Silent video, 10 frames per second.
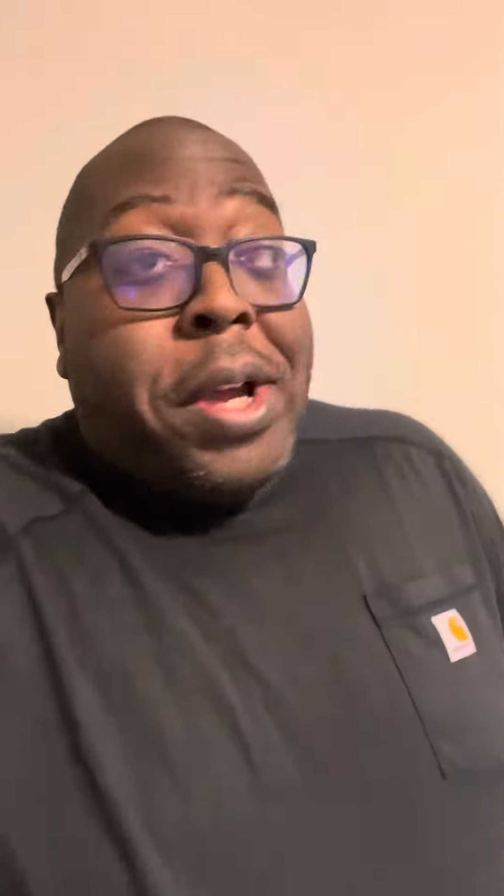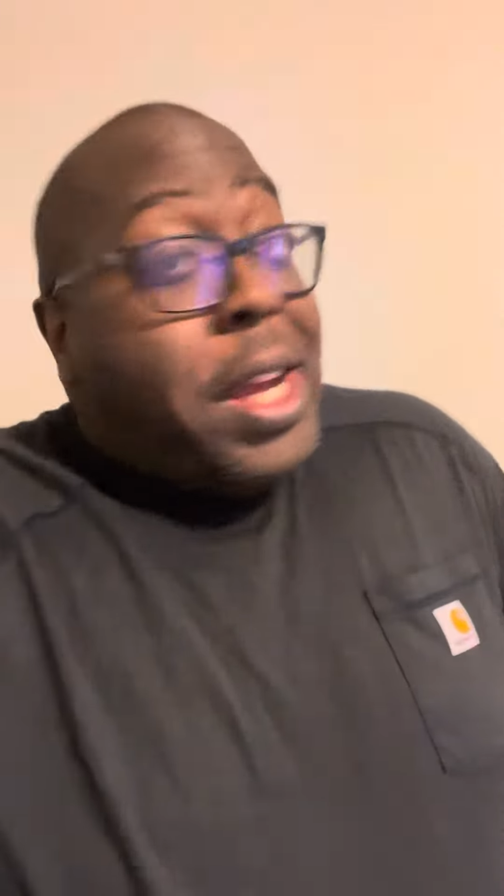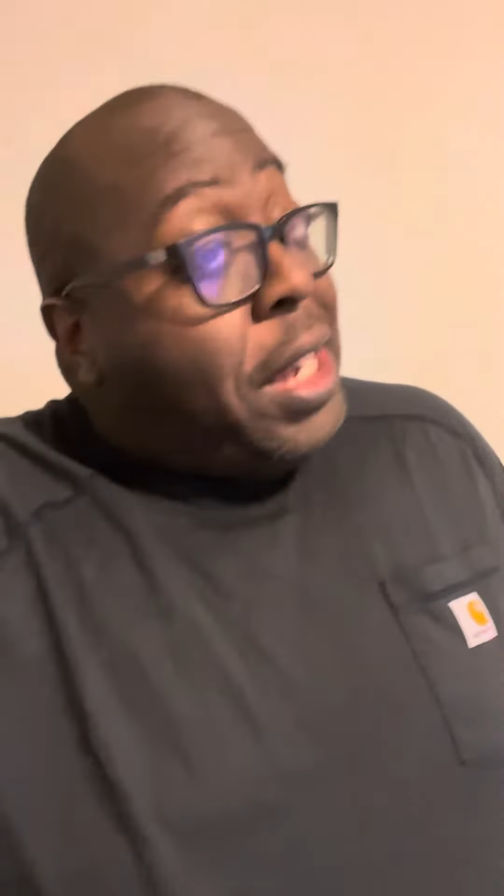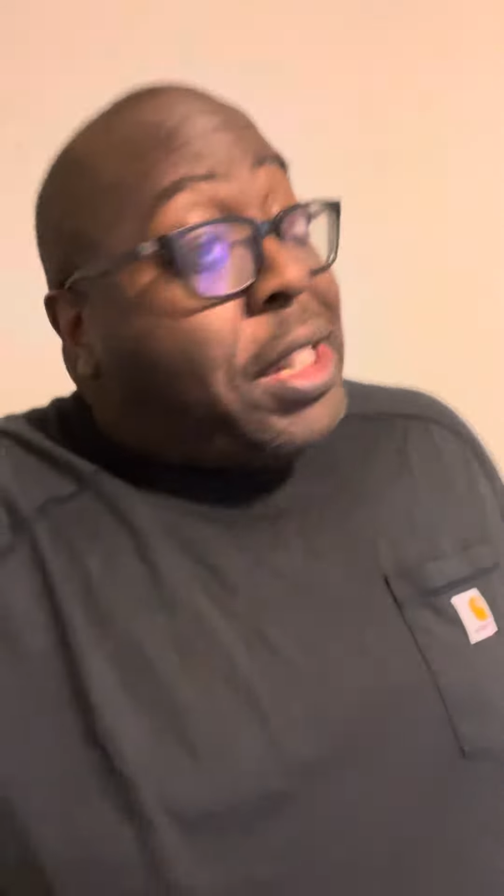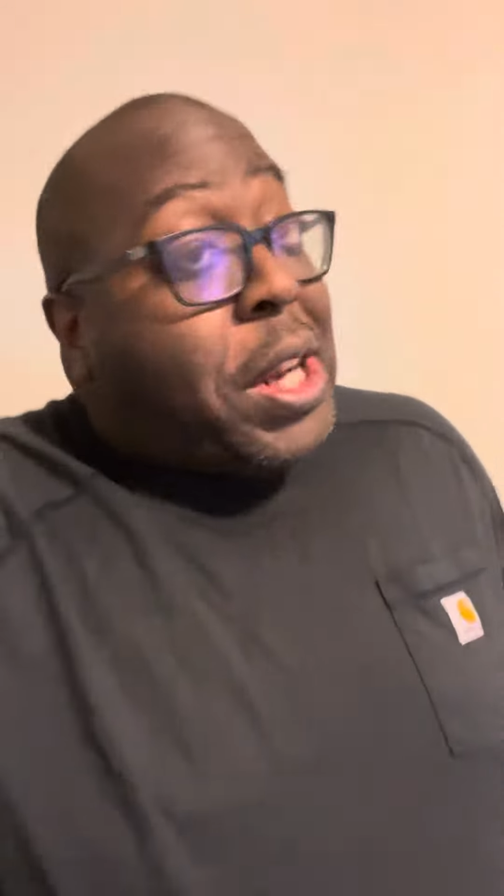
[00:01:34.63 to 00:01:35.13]

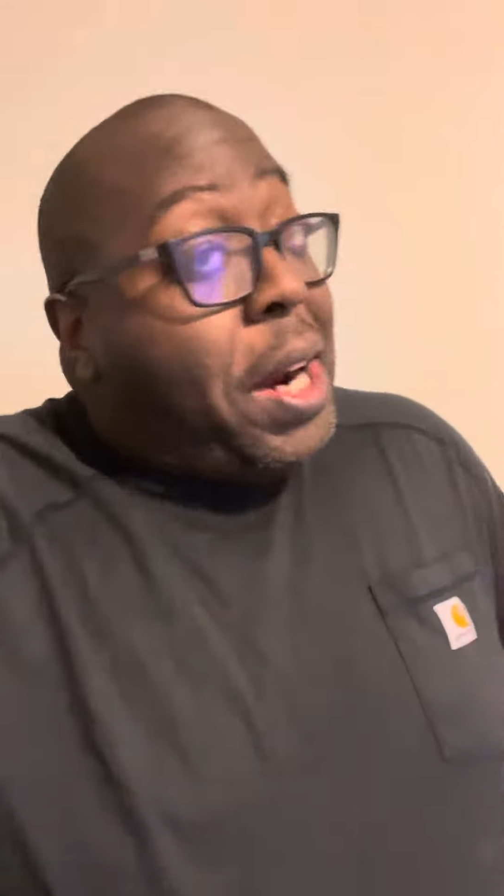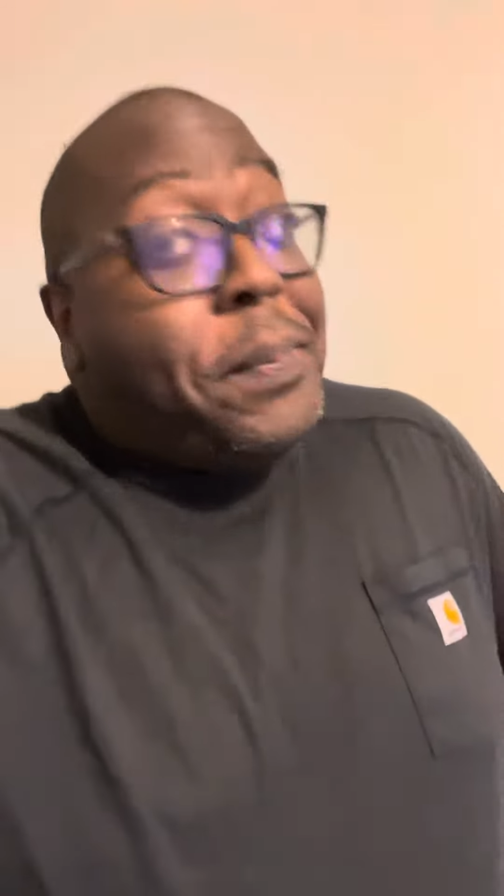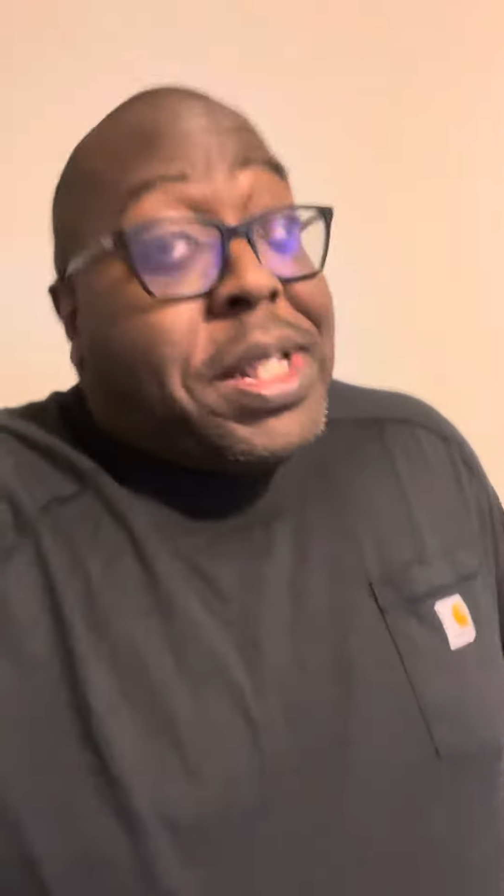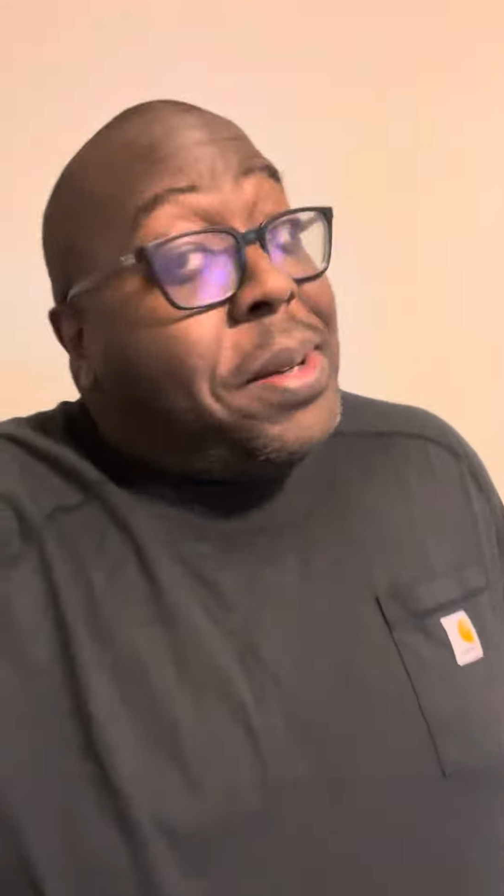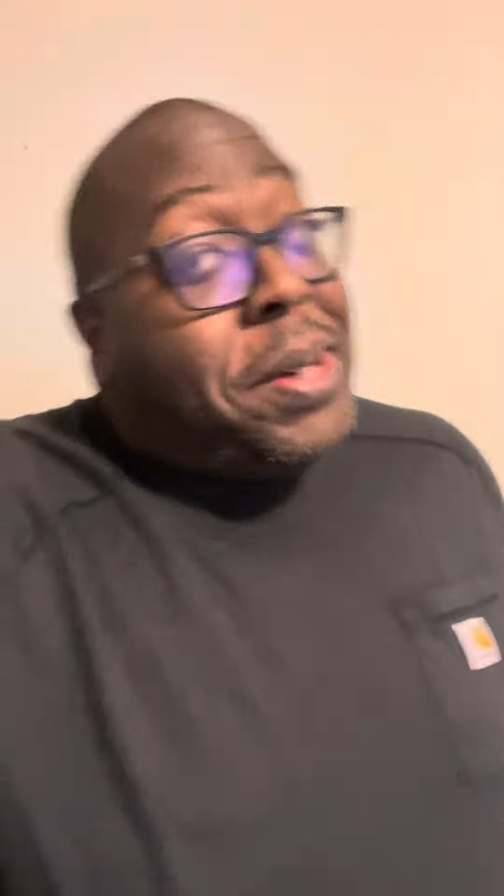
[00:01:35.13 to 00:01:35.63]
It's starting to be
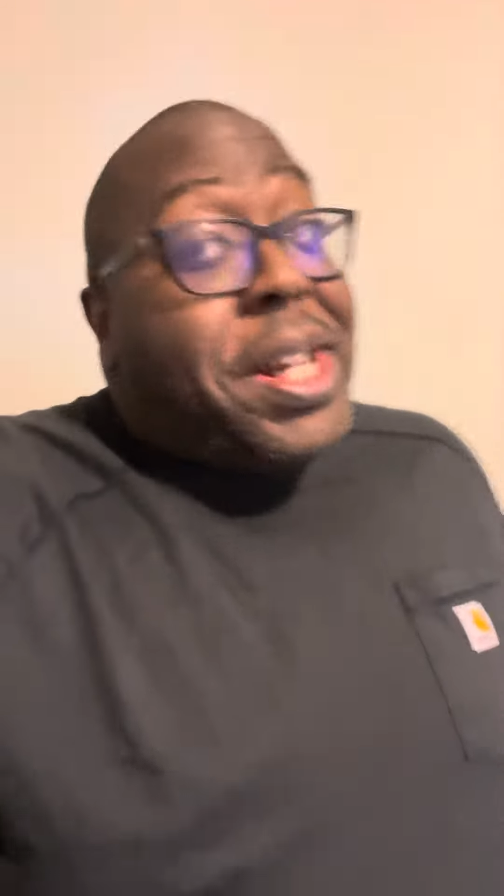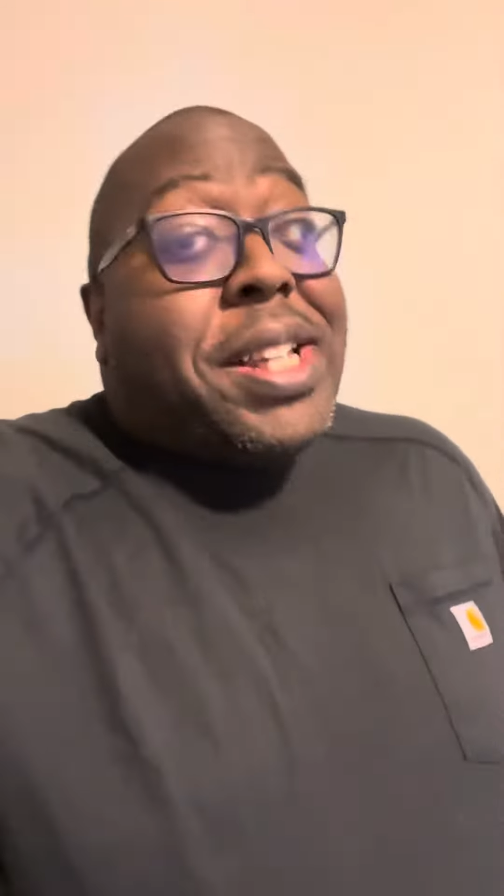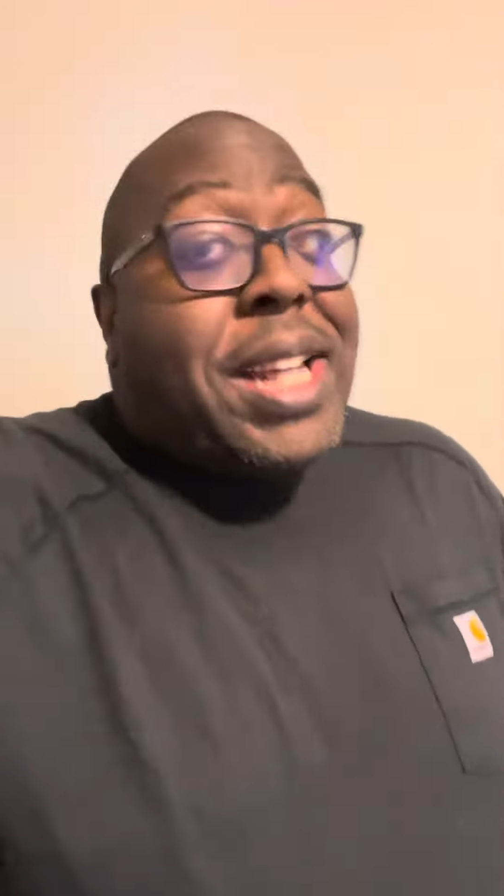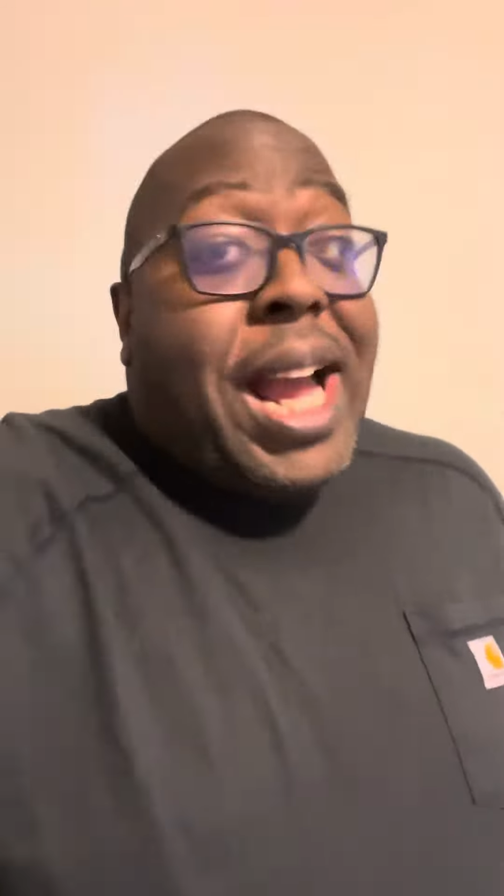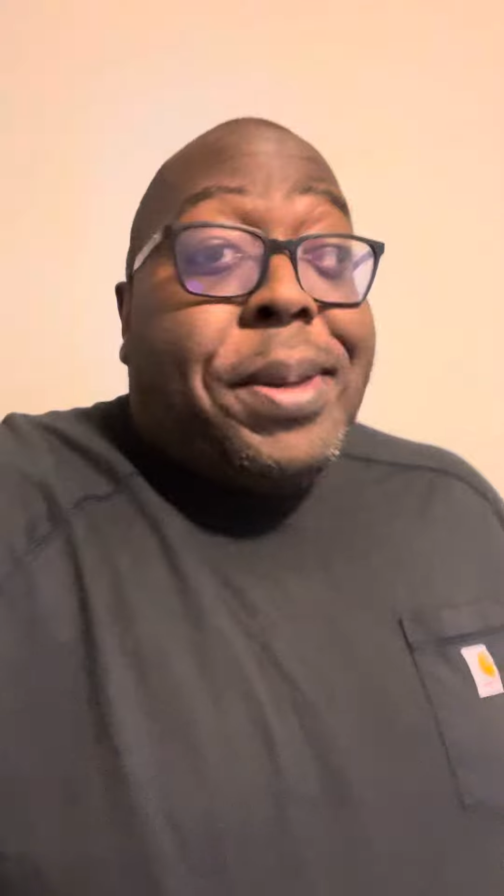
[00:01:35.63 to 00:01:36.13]
some good
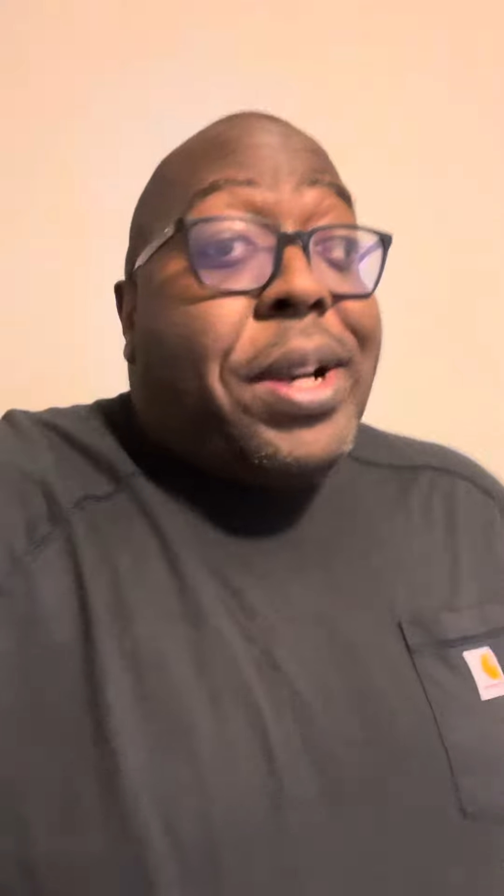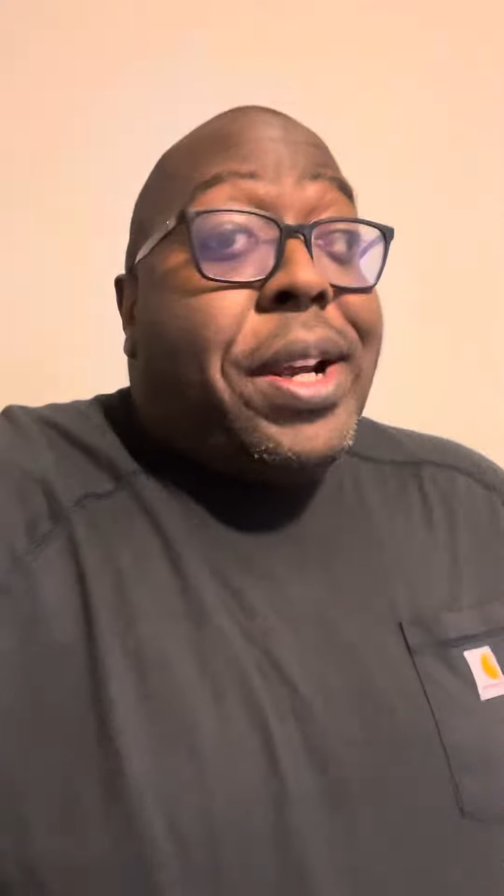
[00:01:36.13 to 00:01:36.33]
times here